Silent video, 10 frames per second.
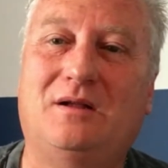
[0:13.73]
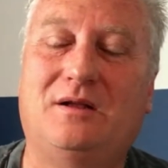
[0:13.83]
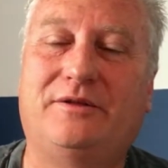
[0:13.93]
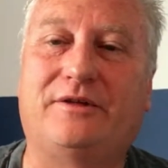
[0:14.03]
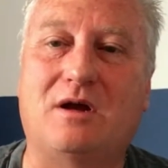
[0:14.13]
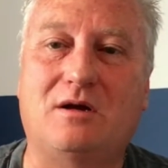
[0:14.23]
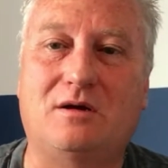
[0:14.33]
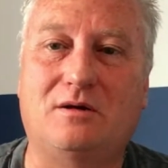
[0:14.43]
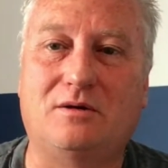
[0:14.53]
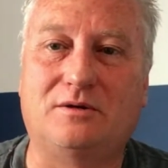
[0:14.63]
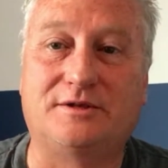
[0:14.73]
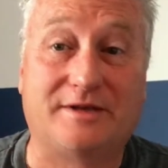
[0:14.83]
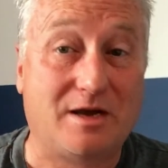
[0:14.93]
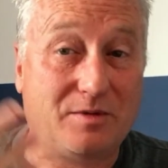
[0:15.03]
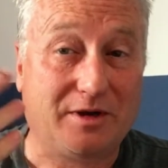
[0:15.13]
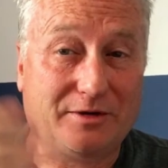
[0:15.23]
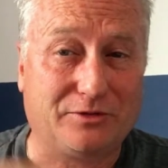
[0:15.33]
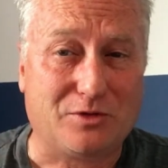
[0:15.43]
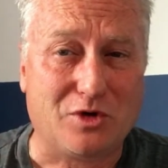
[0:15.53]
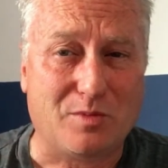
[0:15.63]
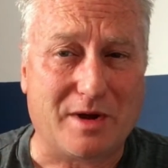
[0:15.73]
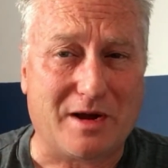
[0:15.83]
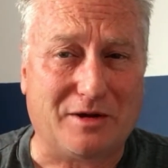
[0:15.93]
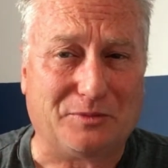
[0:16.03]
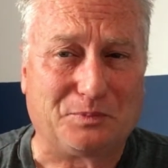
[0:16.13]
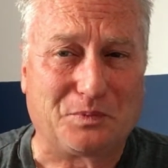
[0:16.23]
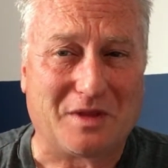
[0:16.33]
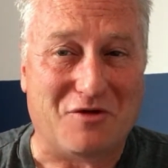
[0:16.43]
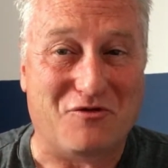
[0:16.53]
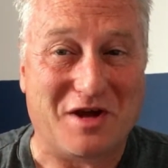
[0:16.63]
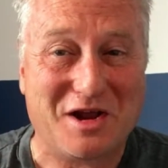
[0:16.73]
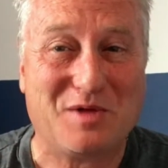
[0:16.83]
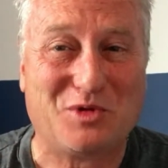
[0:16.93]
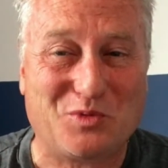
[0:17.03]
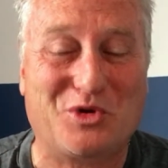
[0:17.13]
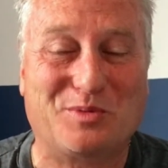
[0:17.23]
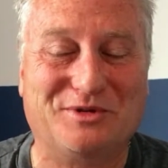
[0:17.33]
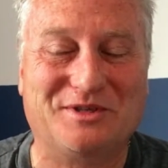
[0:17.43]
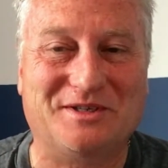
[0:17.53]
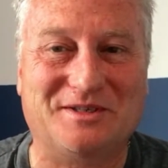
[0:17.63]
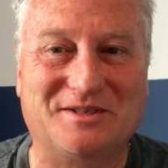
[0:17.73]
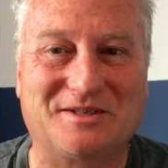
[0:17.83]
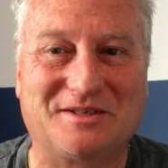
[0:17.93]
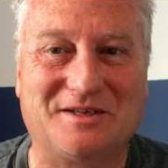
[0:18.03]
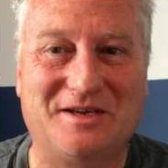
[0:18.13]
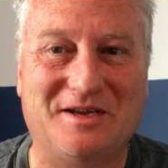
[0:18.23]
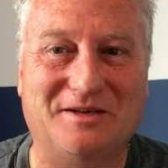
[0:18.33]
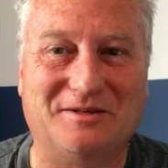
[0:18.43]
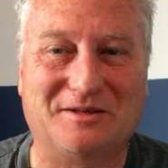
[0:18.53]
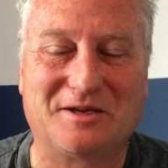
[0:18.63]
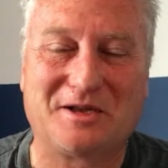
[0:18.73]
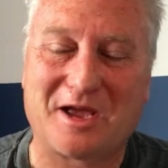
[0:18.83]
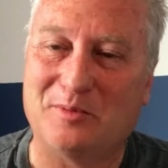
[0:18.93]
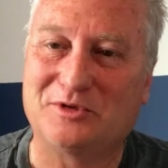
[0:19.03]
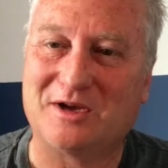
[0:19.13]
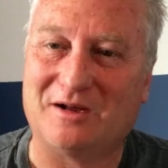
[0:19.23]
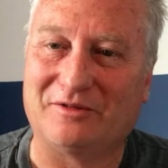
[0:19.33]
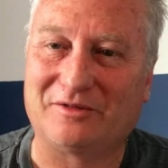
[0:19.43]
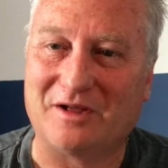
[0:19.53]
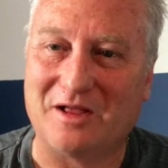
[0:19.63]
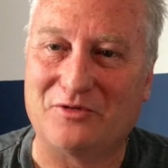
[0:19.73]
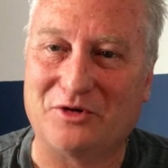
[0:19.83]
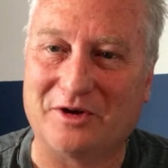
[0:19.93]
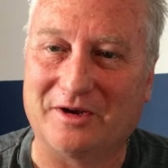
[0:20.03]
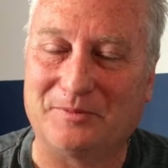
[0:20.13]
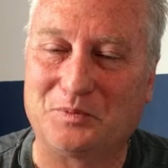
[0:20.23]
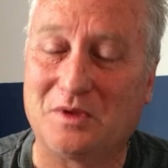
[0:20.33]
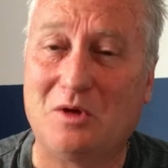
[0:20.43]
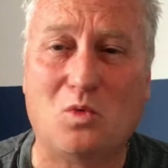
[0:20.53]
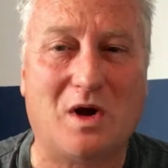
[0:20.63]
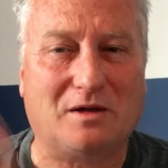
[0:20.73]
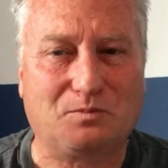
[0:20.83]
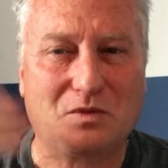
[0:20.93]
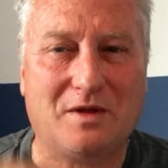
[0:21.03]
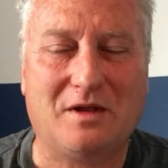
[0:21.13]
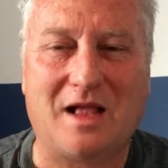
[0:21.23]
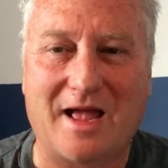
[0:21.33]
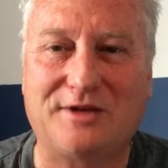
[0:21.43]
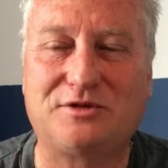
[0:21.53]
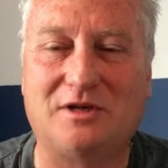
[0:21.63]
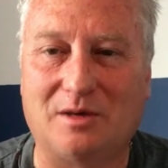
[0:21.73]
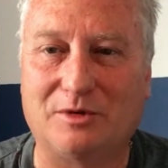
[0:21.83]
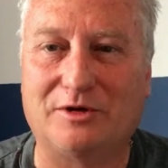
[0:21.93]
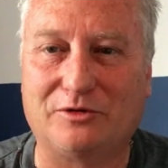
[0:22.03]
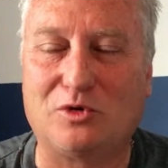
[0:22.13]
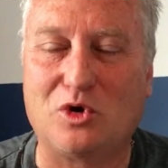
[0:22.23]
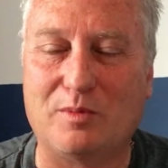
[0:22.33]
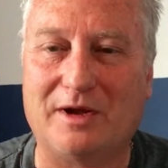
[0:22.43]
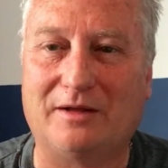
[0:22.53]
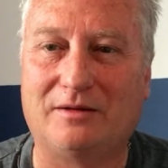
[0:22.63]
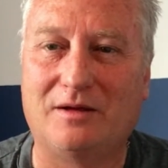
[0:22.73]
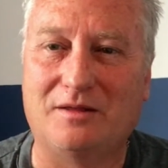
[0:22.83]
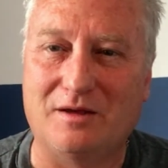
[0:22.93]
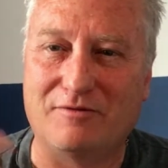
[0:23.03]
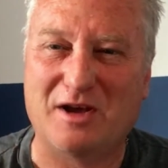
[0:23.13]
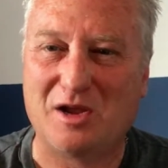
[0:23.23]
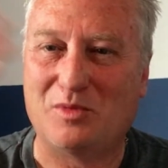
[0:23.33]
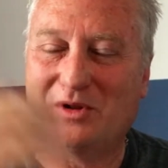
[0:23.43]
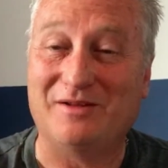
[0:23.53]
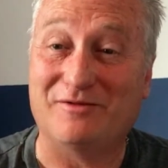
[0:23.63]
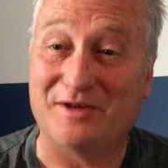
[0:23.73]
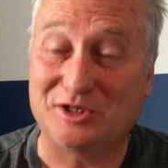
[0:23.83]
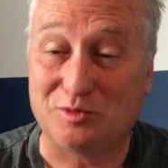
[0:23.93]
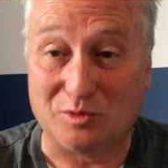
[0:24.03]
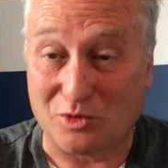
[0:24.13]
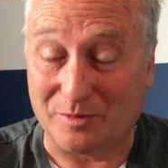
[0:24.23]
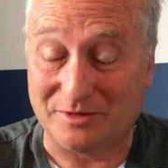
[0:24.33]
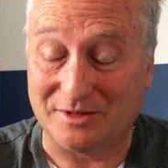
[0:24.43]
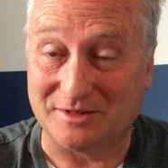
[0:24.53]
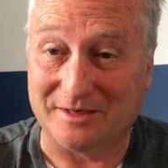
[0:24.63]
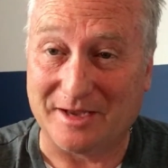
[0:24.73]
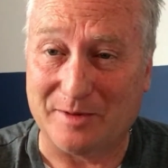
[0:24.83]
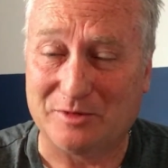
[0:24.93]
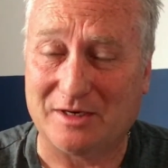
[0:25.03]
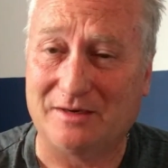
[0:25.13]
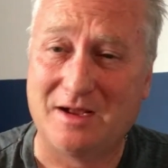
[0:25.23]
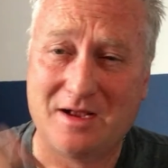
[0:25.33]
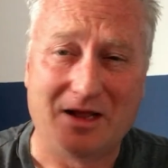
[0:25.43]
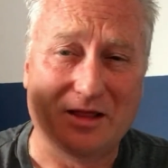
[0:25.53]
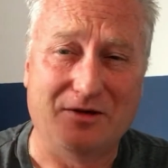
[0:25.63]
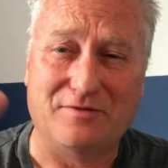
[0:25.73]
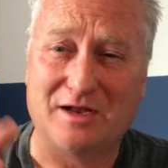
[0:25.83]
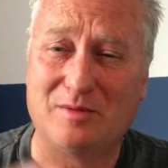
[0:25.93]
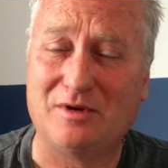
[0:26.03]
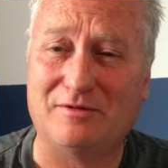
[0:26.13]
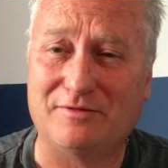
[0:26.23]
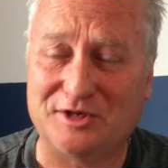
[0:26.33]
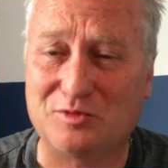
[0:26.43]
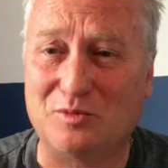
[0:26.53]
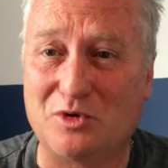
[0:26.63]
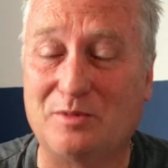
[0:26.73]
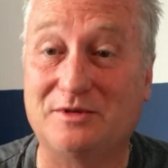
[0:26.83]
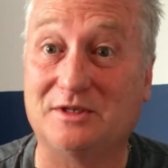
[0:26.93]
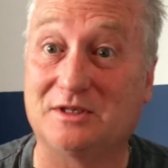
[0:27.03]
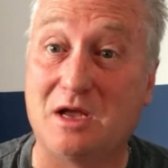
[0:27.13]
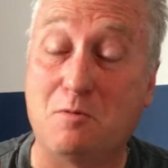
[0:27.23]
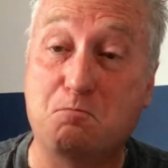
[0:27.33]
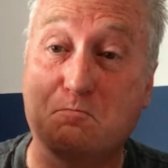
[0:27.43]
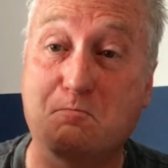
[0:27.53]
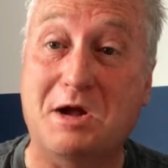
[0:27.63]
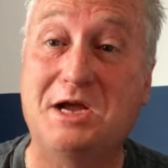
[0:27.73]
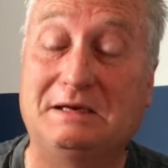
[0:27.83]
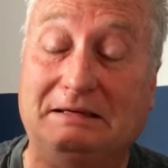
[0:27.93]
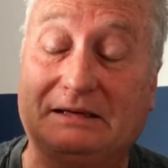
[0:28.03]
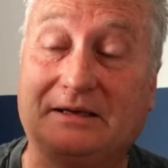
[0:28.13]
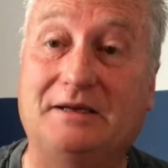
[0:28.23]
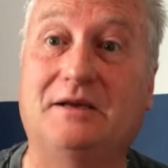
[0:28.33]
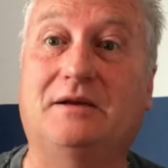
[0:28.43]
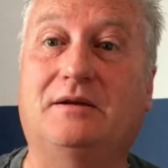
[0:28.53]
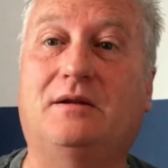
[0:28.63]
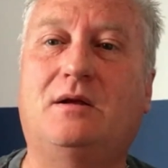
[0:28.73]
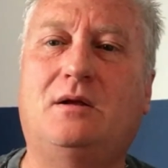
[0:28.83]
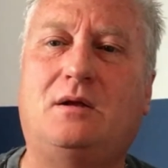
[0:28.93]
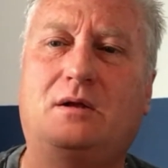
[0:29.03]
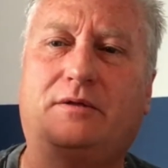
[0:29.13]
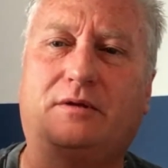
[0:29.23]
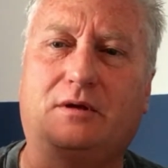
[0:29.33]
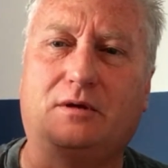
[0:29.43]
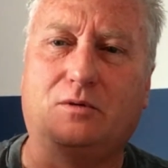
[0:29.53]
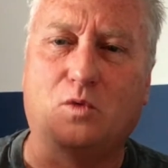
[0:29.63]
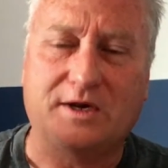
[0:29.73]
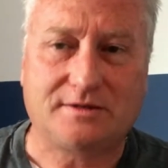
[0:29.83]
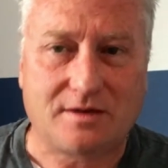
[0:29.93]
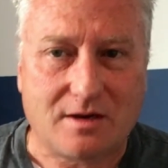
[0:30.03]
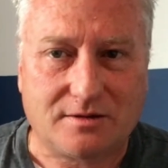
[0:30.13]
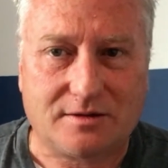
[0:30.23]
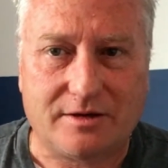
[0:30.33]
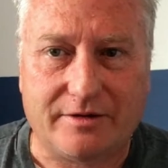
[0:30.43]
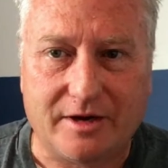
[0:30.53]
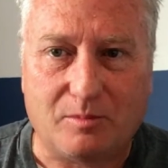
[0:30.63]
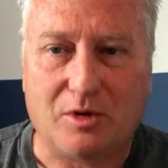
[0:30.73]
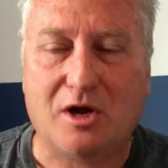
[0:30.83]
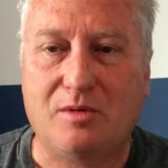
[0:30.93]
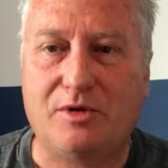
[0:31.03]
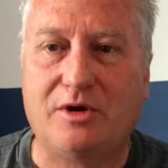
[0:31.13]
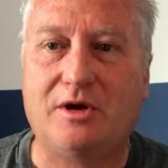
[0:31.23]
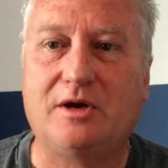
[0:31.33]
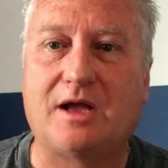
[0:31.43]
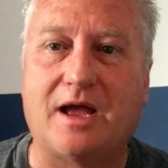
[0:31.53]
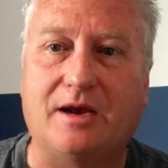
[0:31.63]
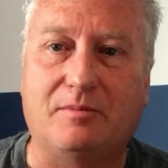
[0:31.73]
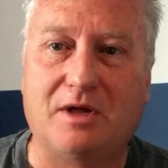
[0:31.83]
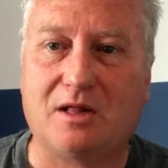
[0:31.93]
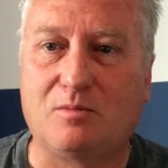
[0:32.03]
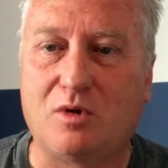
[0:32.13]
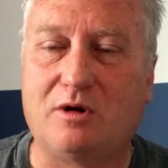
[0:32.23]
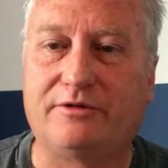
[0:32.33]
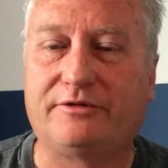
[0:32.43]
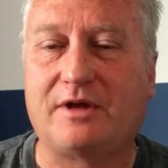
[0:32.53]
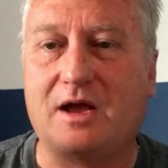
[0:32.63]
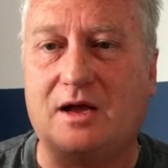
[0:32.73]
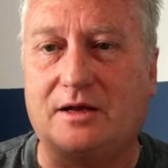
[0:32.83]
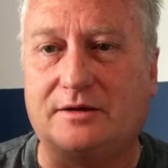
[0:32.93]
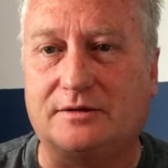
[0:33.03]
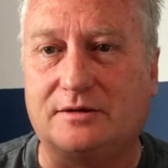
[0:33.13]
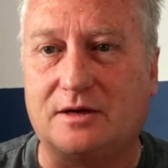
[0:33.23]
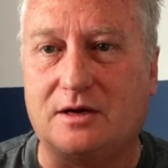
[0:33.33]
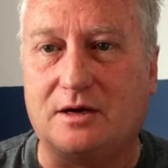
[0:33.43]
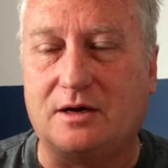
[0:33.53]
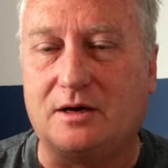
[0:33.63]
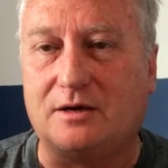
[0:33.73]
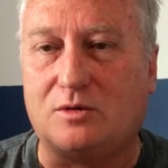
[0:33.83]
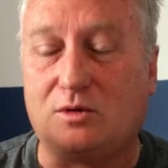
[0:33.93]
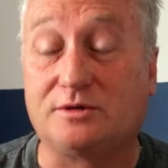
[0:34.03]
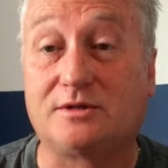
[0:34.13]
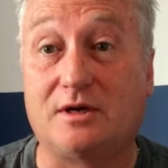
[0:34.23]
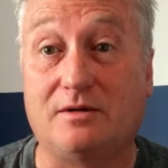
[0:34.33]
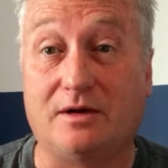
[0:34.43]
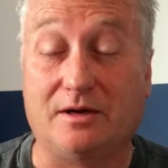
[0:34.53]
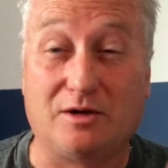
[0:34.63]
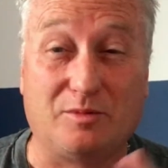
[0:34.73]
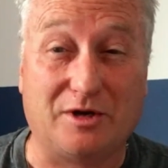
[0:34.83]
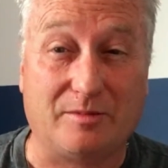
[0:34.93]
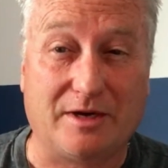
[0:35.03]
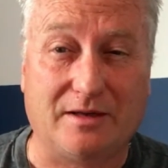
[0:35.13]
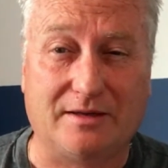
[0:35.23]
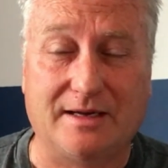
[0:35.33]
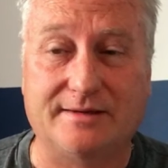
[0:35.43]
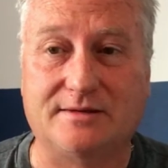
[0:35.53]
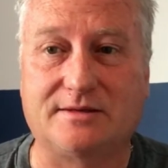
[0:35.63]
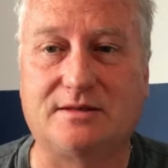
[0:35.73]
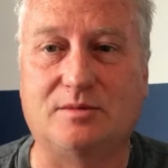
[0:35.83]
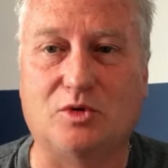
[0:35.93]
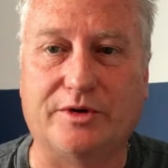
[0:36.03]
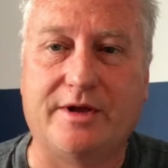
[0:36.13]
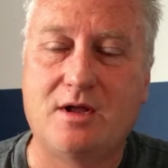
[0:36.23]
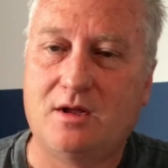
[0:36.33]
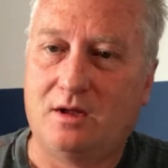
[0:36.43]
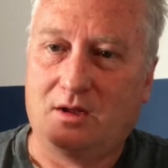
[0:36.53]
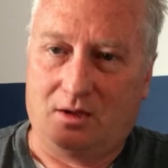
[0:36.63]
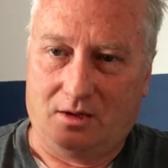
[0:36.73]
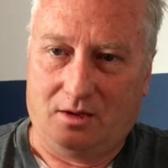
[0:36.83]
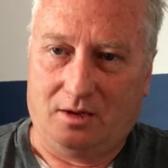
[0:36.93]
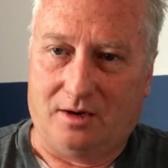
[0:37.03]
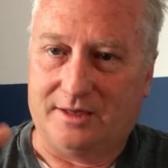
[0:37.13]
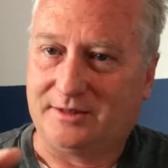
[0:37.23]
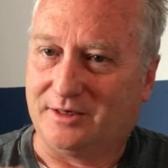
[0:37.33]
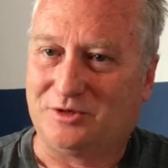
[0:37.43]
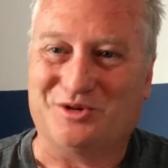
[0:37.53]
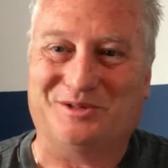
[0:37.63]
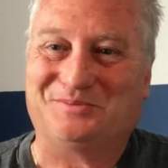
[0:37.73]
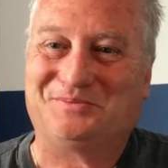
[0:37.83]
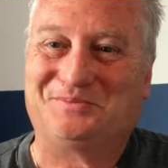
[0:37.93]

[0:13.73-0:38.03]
So today we're going to talk about available properties in Cape Town, South Africa. Well, actually I'm going to talk about the available investment properties in Cape Town, and the available investment properties mainly in the West Coast area, Blouberg and Melkbos, and also a little bit about Atlantic Seaboard. Let's get to it.